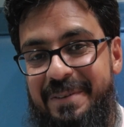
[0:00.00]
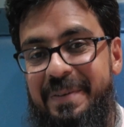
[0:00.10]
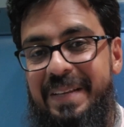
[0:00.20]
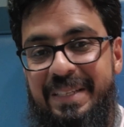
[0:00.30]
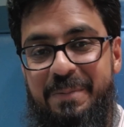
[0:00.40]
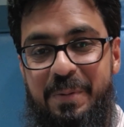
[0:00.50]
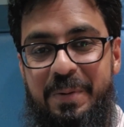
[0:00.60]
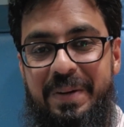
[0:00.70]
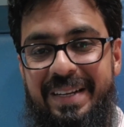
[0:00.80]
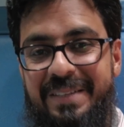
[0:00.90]
We will
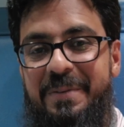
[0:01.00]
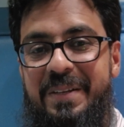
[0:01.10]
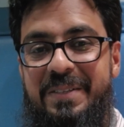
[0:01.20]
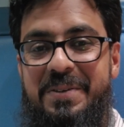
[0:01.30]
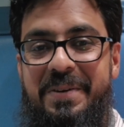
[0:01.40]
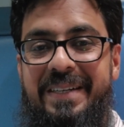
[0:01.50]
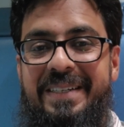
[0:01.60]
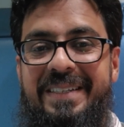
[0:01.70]
explore and you will enjoy it.